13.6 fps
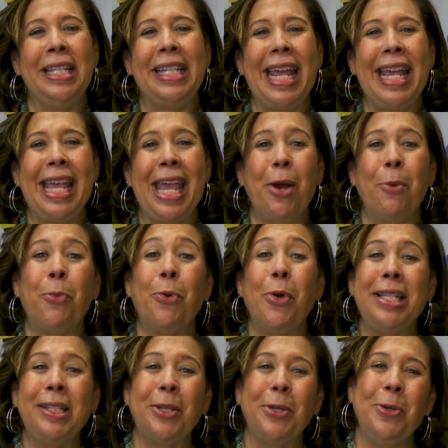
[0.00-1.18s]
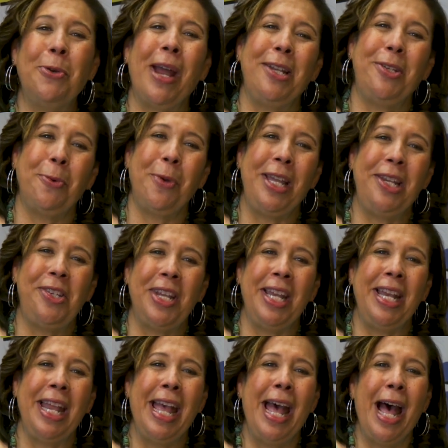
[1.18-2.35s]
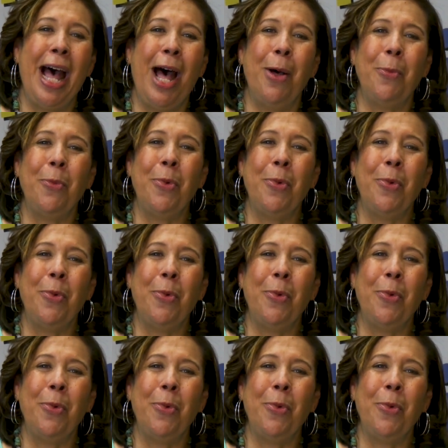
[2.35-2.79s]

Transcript: daycare preschool graduation. Um,